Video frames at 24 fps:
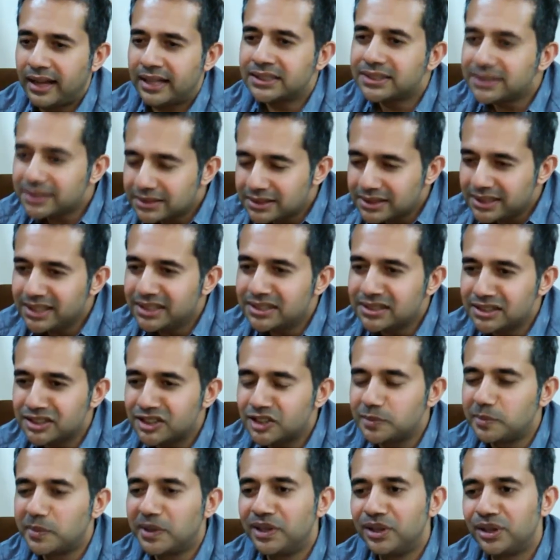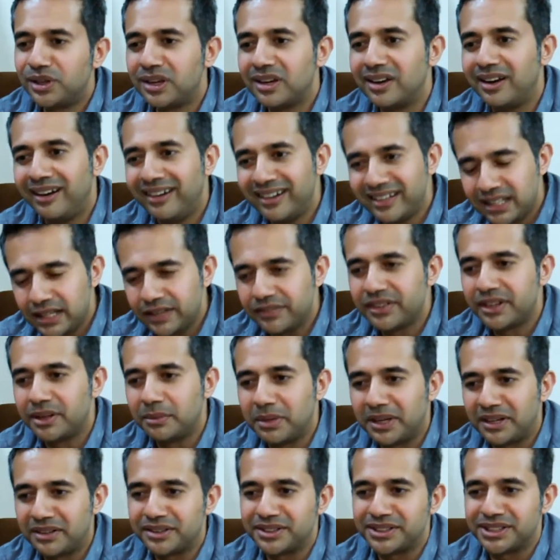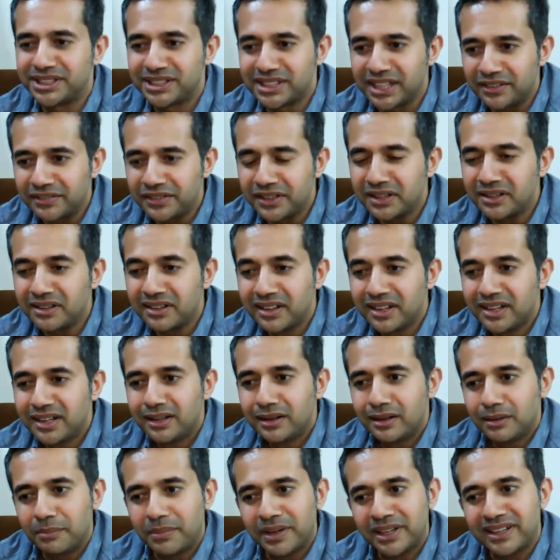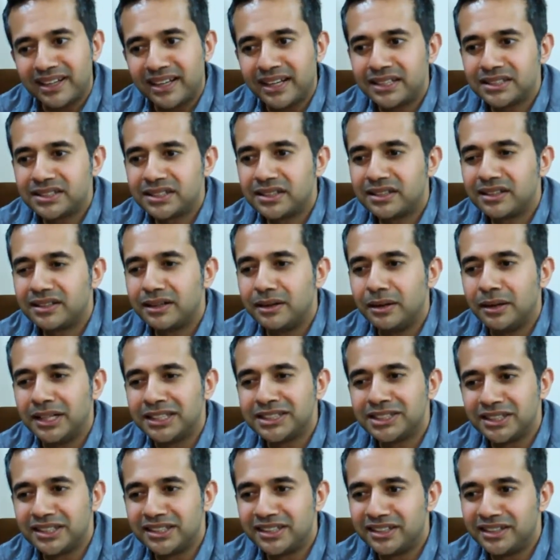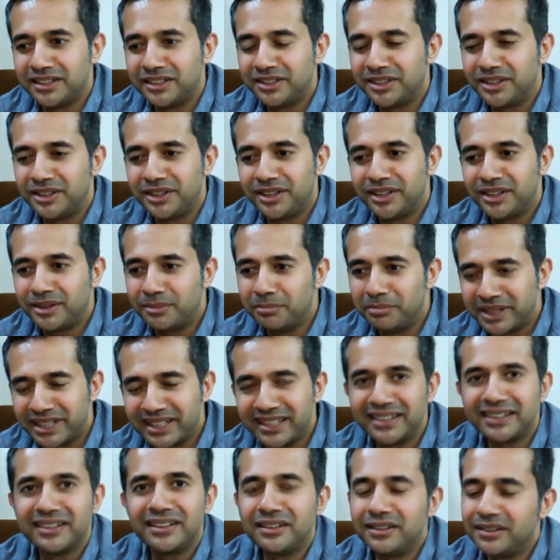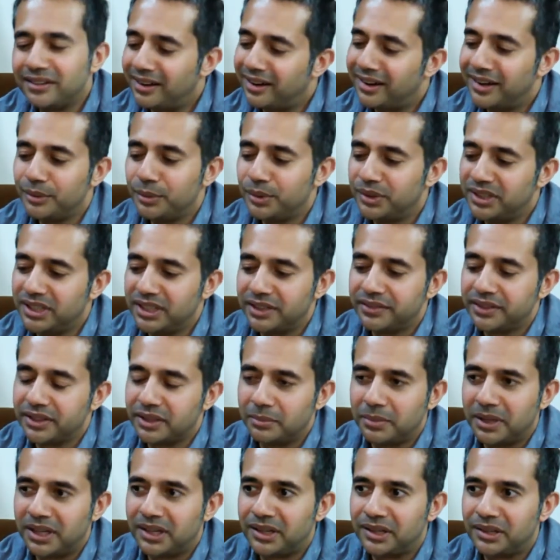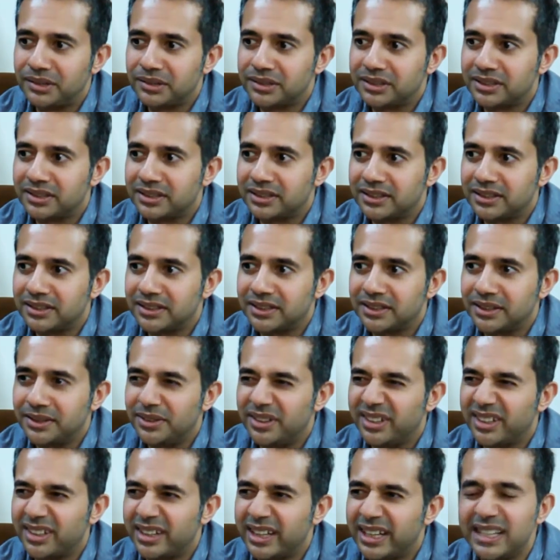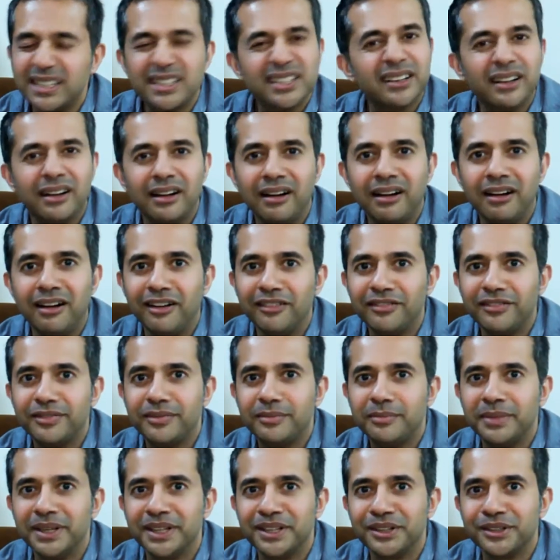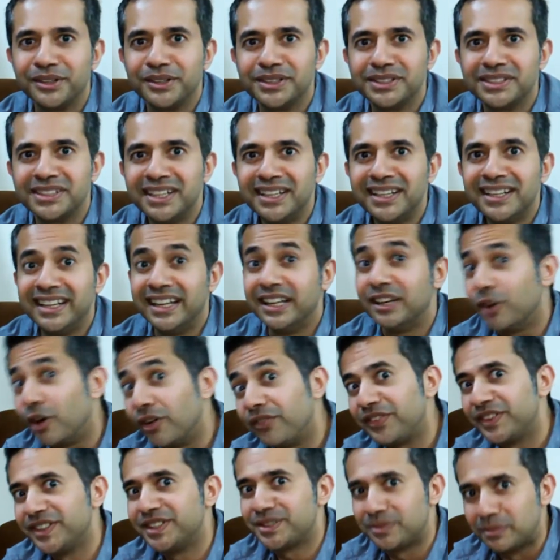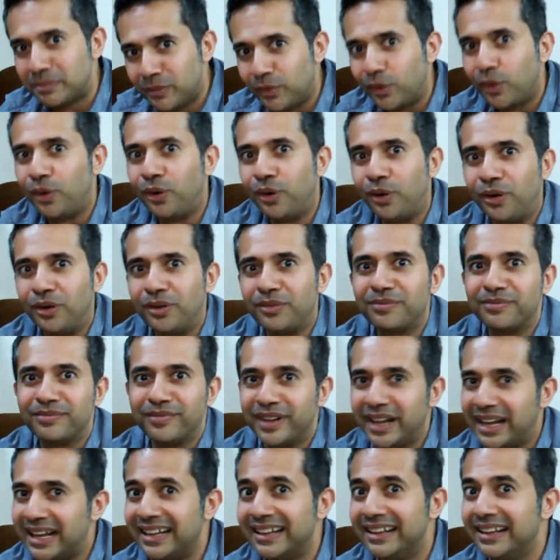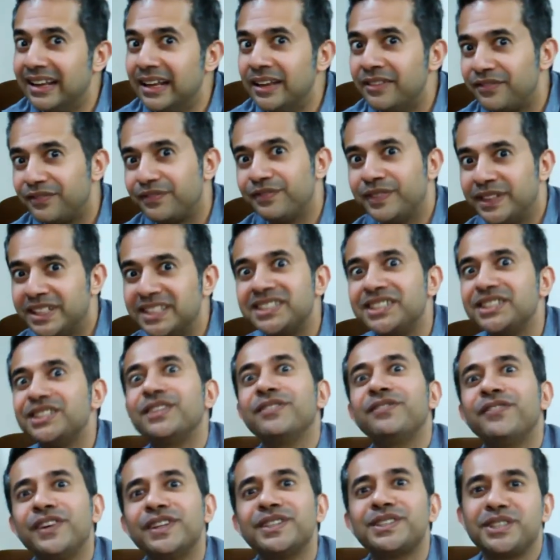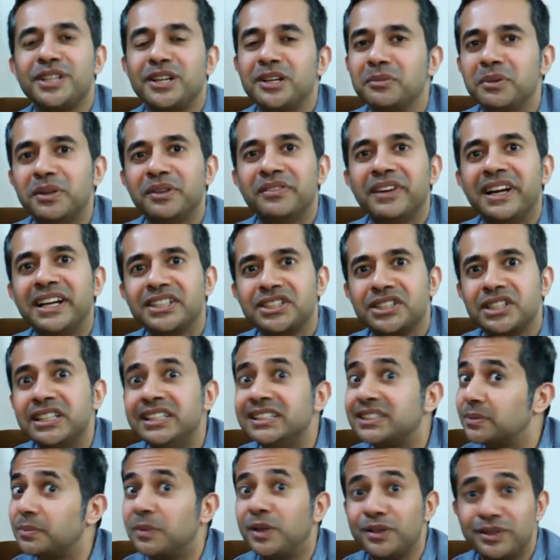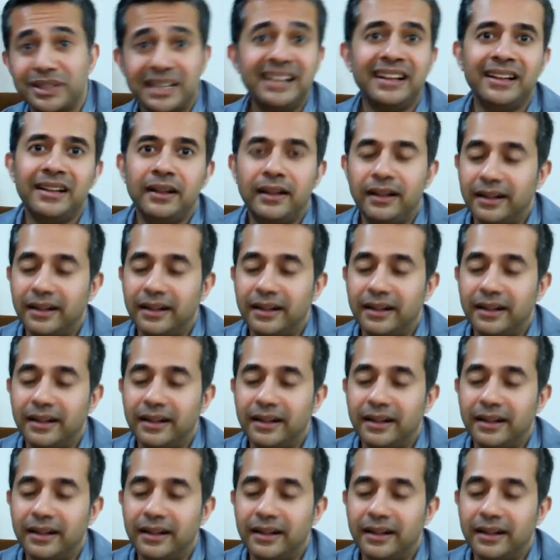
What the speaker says: as a seasoned smoker I'd give it about a 7, but as a beginner I would give it about an 8.5, because it offers more. If this is the first time you've actually smoked